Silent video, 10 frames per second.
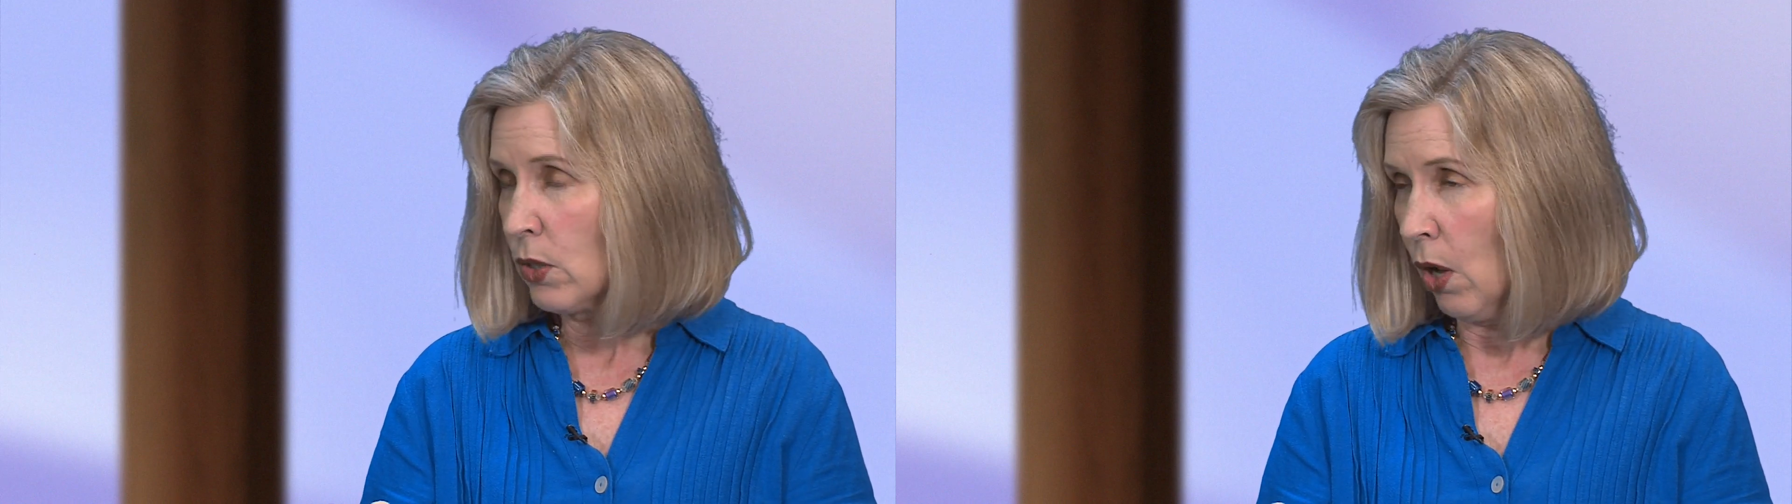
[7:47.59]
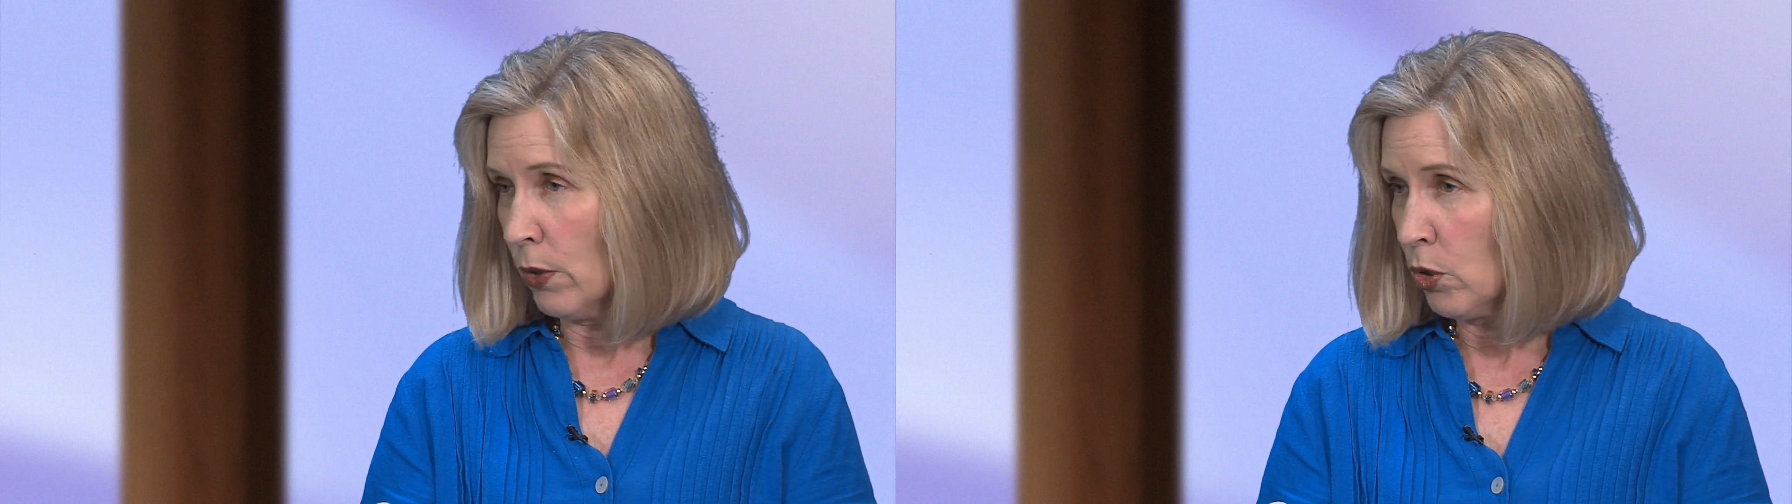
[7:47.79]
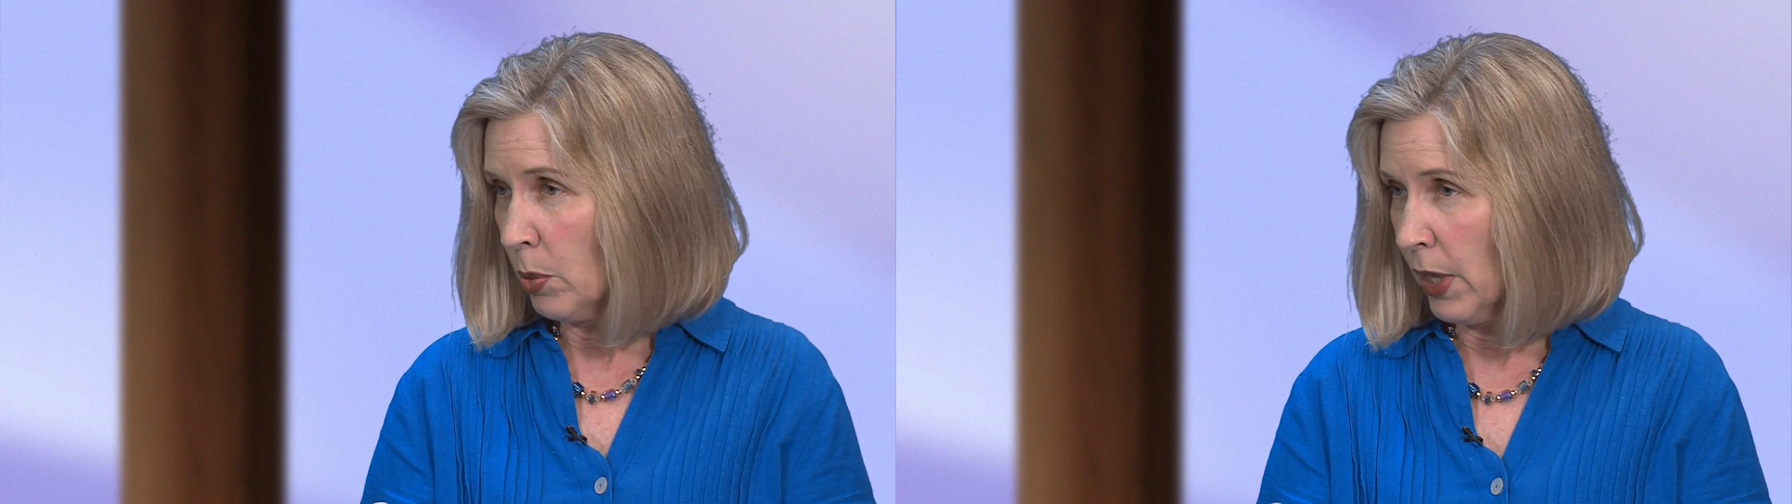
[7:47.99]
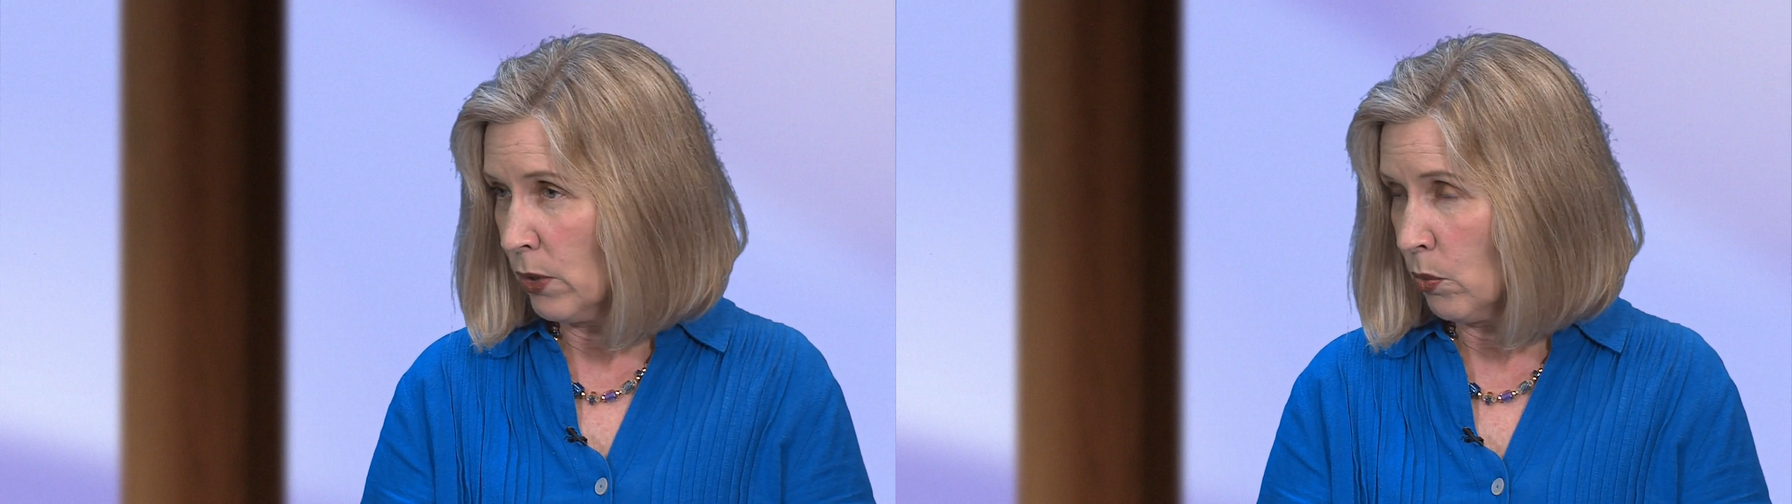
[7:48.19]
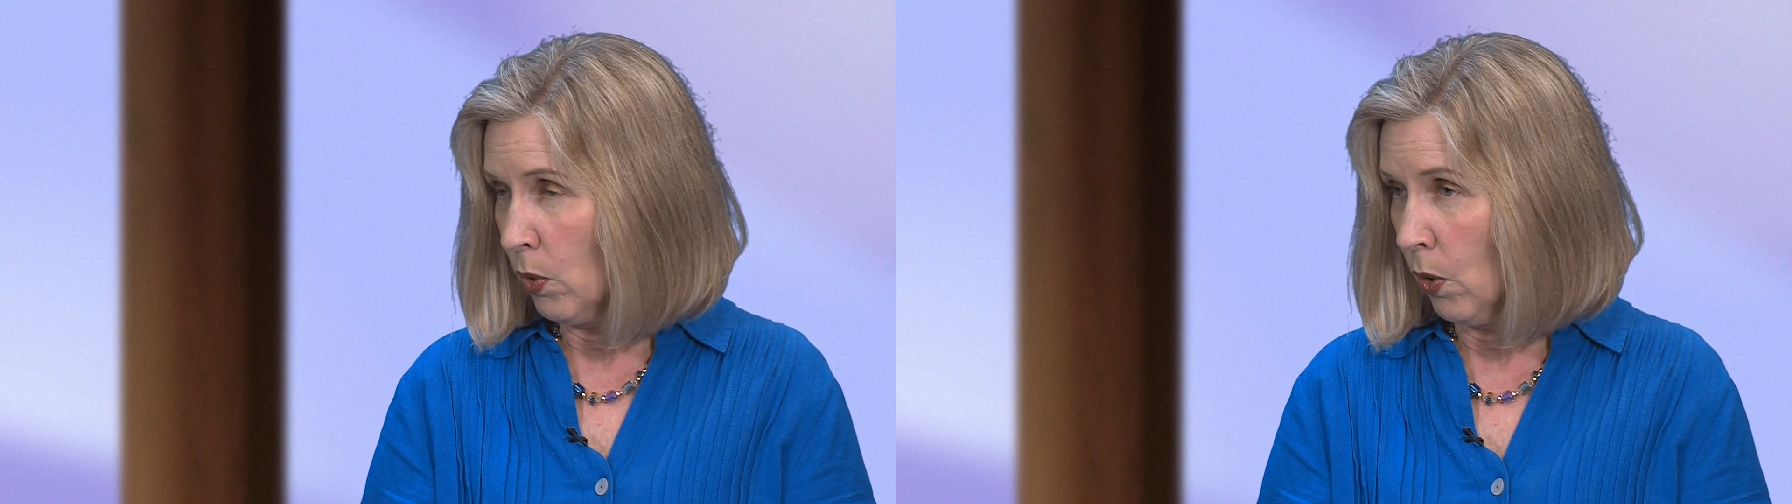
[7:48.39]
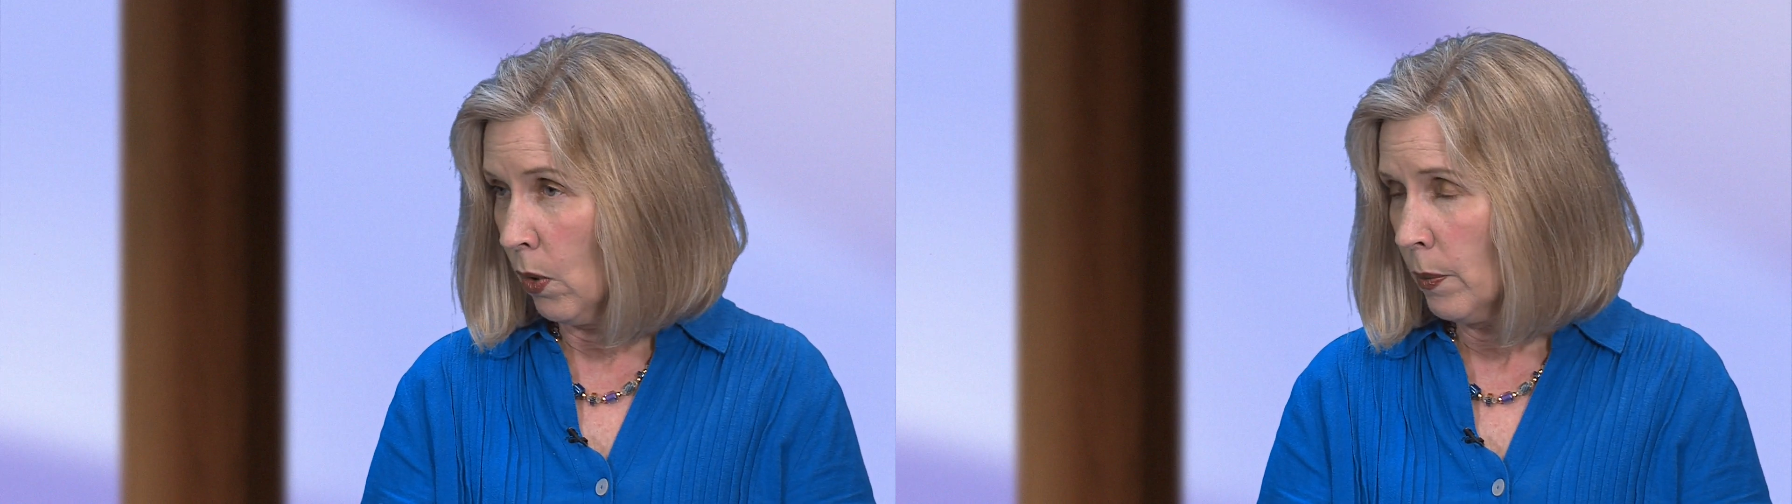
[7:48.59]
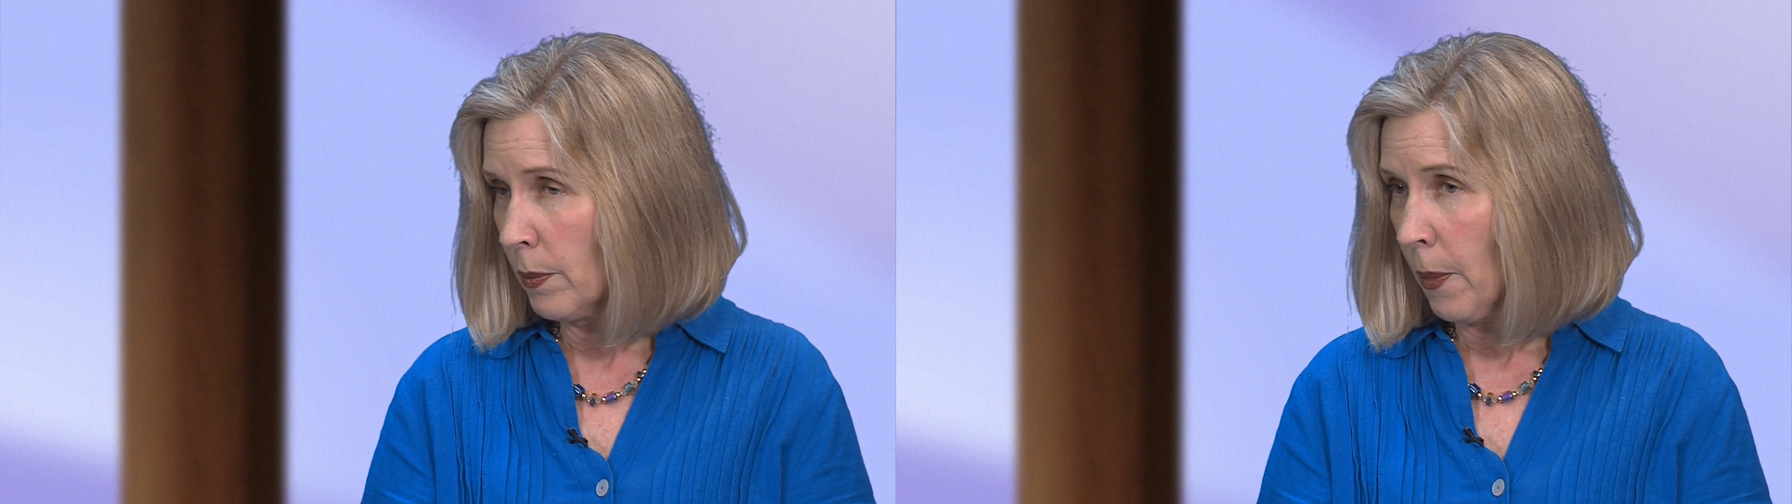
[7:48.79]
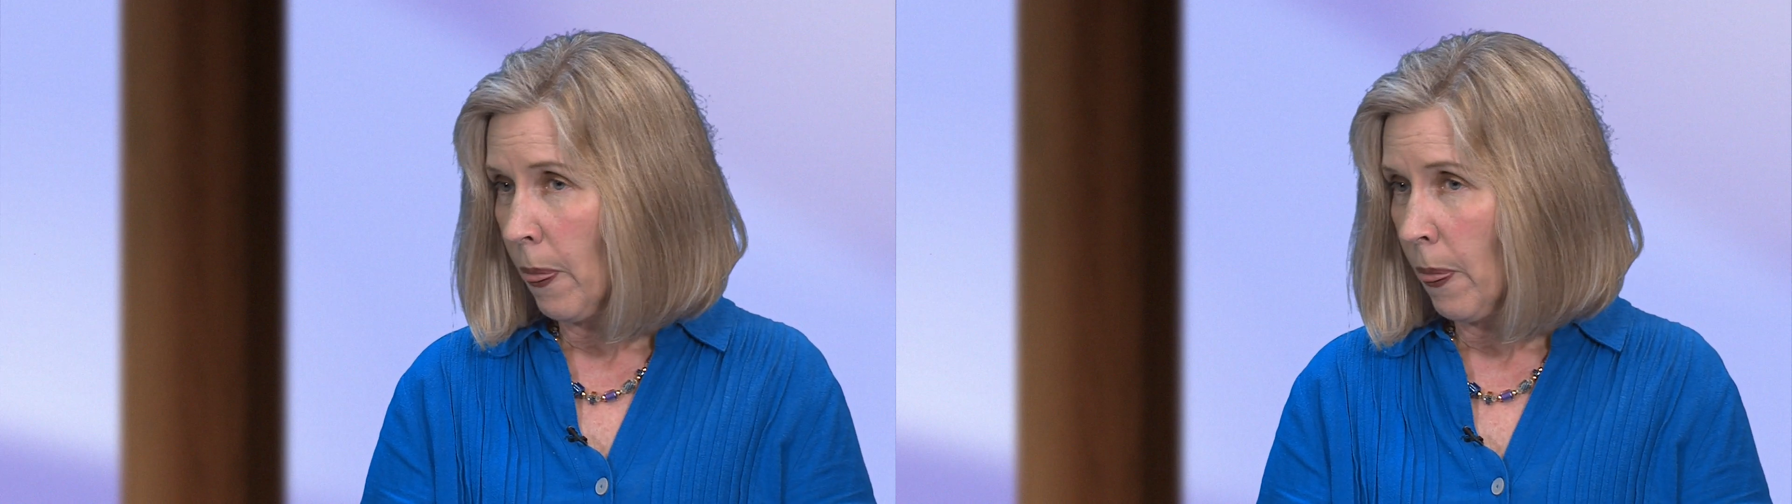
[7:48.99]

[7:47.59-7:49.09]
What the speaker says: also plays a role.